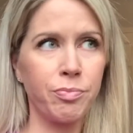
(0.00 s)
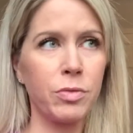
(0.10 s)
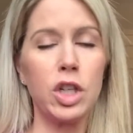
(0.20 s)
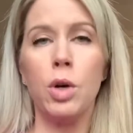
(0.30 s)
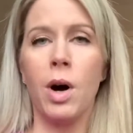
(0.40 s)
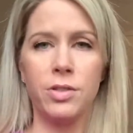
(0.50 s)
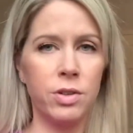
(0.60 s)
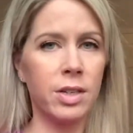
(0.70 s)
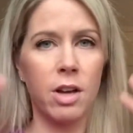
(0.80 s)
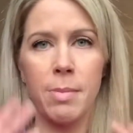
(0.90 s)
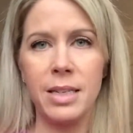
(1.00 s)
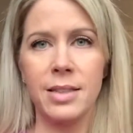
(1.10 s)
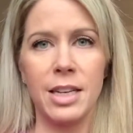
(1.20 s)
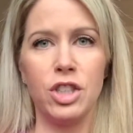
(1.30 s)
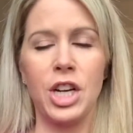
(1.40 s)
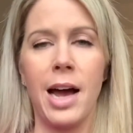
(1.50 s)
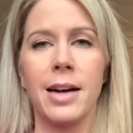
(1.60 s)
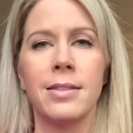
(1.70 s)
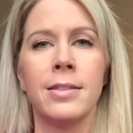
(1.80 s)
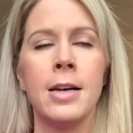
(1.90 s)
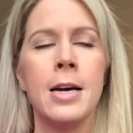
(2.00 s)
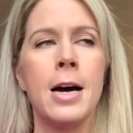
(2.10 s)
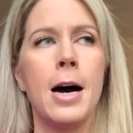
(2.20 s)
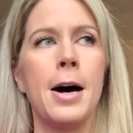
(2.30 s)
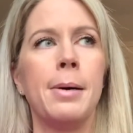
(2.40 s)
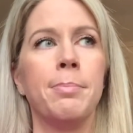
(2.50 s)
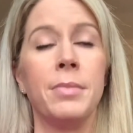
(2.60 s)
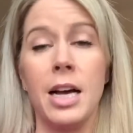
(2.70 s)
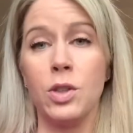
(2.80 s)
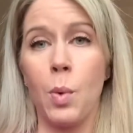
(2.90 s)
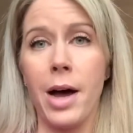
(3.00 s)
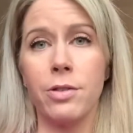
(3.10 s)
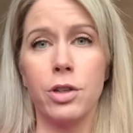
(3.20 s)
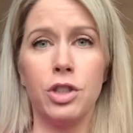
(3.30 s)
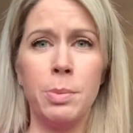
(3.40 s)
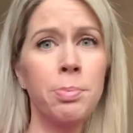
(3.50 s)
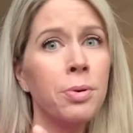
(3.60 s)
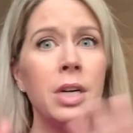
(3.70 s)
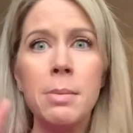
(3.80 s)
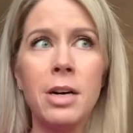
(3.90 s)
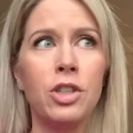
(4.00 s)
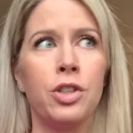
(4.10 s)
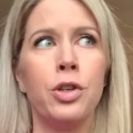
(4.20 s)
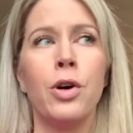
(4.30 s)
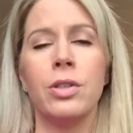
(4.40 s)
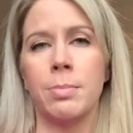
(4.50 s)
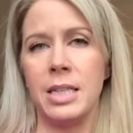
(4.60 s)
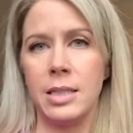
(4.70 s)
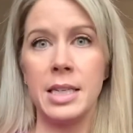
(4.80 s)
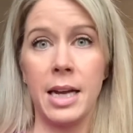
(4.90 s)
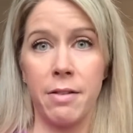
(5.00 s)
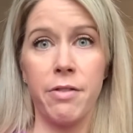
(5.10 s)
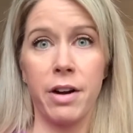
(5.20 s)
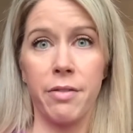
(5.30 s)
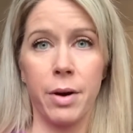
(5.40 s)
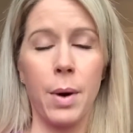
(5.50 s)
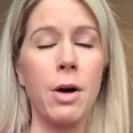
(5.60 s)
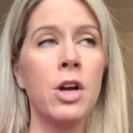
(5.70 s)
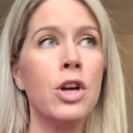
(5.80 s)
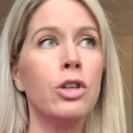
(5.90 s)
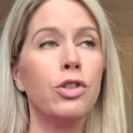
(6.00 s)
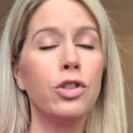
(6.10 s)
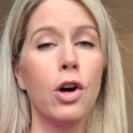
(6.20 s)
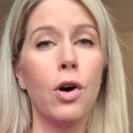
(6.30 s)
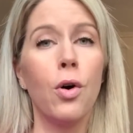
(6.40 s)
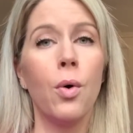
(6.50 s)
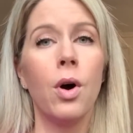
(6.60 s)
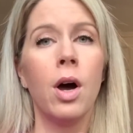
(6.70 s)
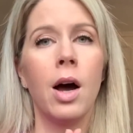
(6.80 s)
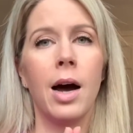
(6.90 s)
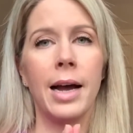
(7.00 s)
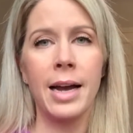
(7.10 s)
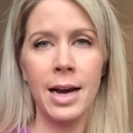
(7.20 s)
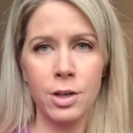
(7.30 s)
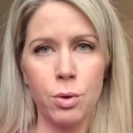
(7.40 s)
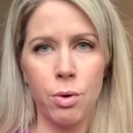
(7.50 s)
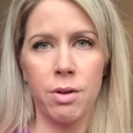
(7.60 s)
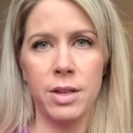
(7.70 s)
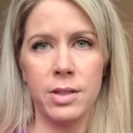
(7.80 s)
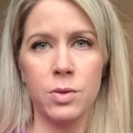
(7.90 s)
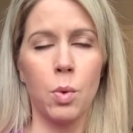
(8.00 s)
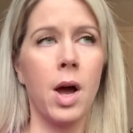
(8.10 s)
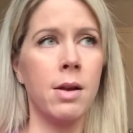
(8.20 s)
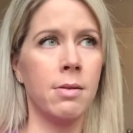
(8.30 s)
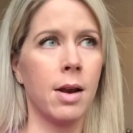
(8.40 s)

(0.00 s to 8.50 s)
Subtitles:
who also does all my skin checks as well. So she pretty much knows my skin very, very well. So I kind of told her this is what